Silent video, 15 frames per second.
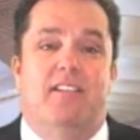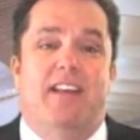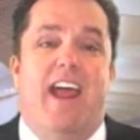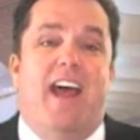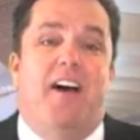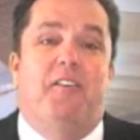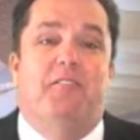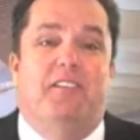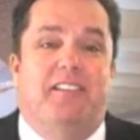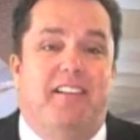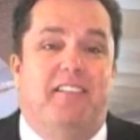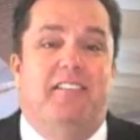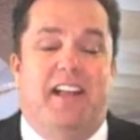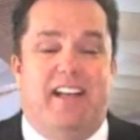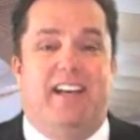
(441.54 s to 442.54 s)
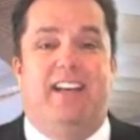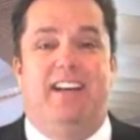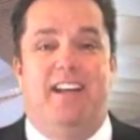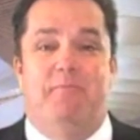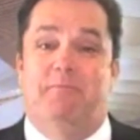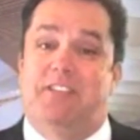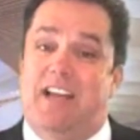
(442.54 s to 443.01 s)
Now their net
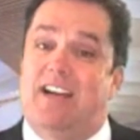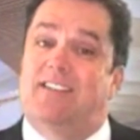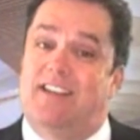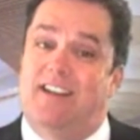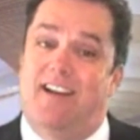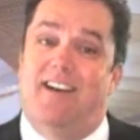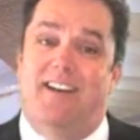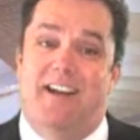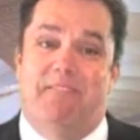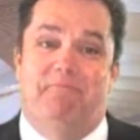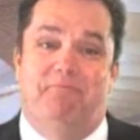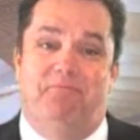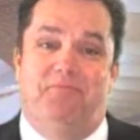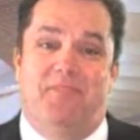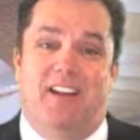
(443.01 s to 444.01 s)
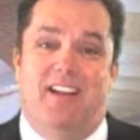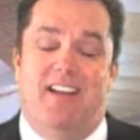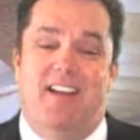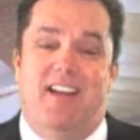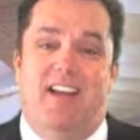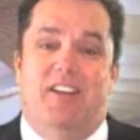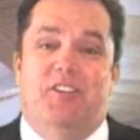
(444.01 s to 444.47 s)
income has actually gone up.
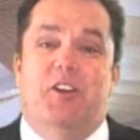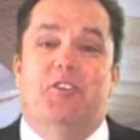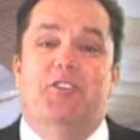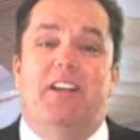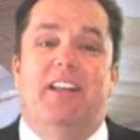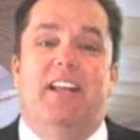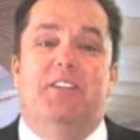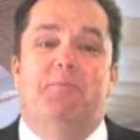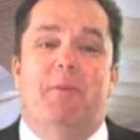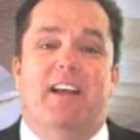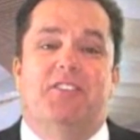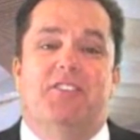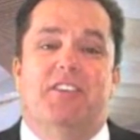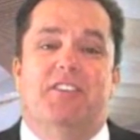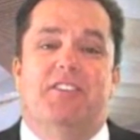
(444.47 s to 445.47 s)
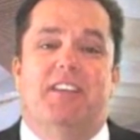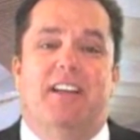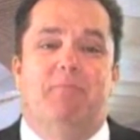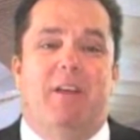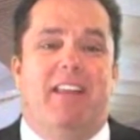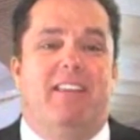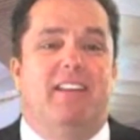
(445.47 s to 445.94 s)
Using these
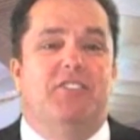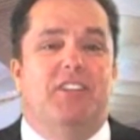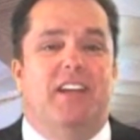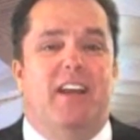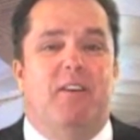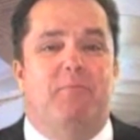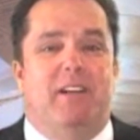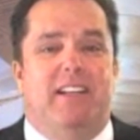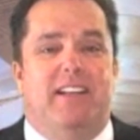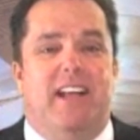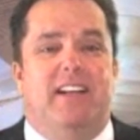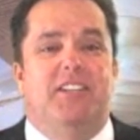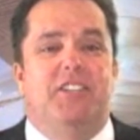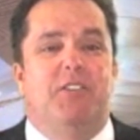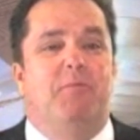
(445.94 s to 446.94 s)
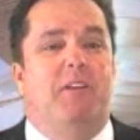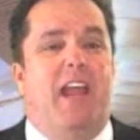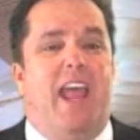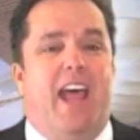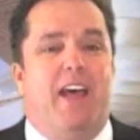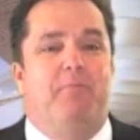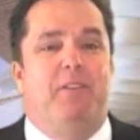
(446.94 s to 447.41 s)
methods in helping dentists to be
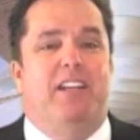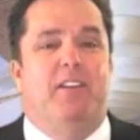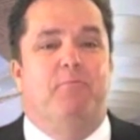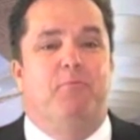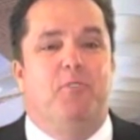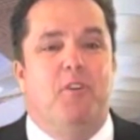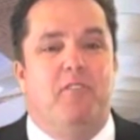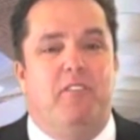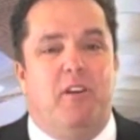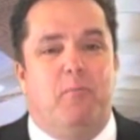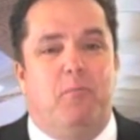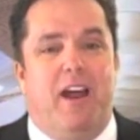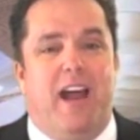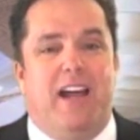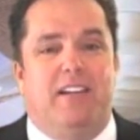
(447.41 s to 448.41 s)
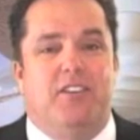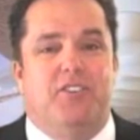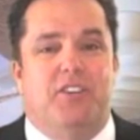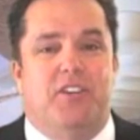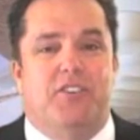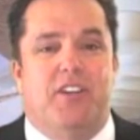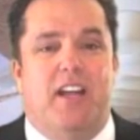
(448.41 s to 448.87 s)
happy and improve their
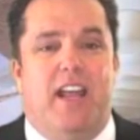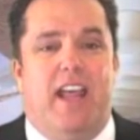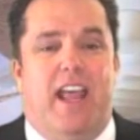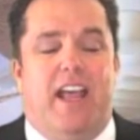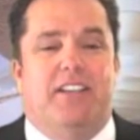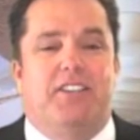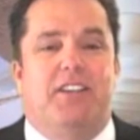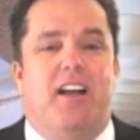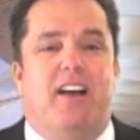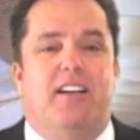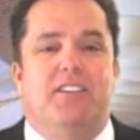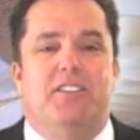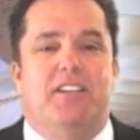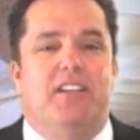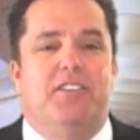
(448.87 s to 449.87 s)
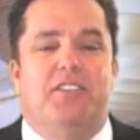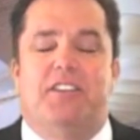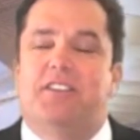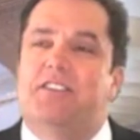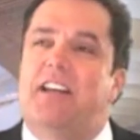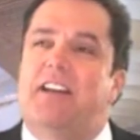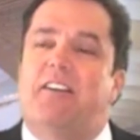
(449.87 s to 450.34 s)
practices has caused us
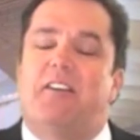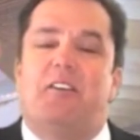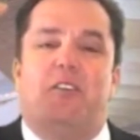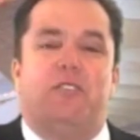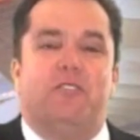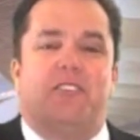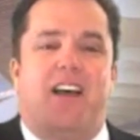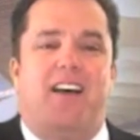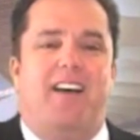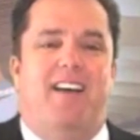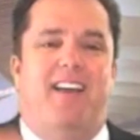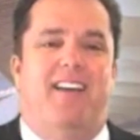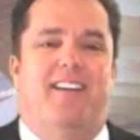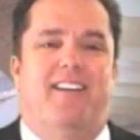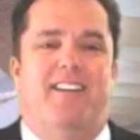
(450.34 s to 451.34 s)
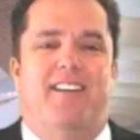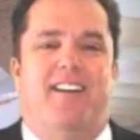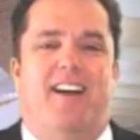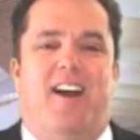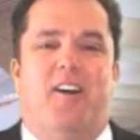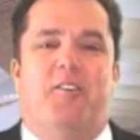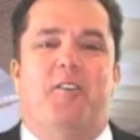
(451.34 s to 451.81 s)
to set our goals high.
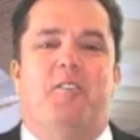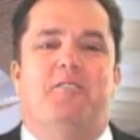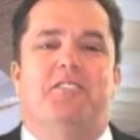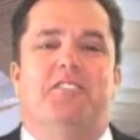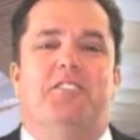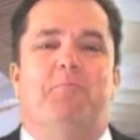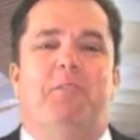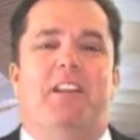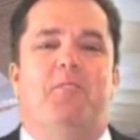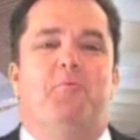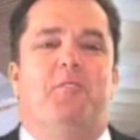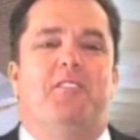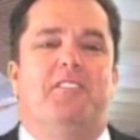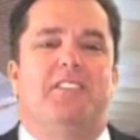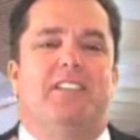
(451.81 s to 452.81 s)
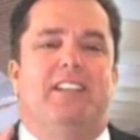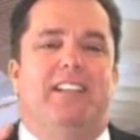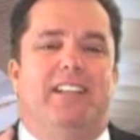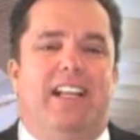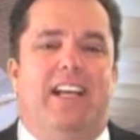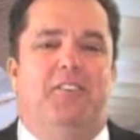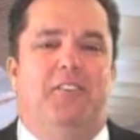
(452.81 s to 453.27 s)
Our goal is to be the world's
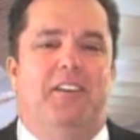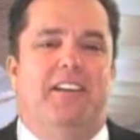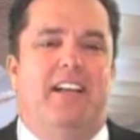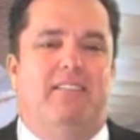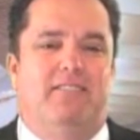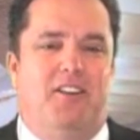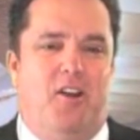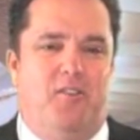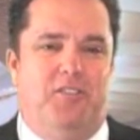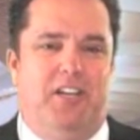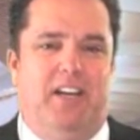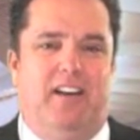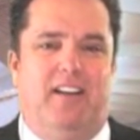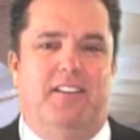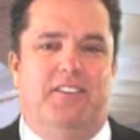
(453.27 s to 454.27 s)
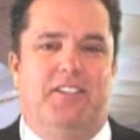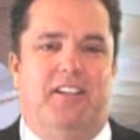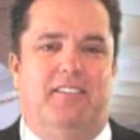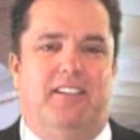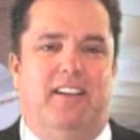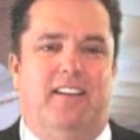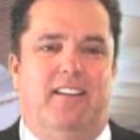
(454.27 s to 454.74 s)
leader in dental coaching and
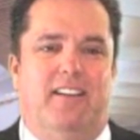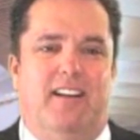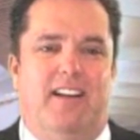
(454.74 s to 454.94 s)
consulting.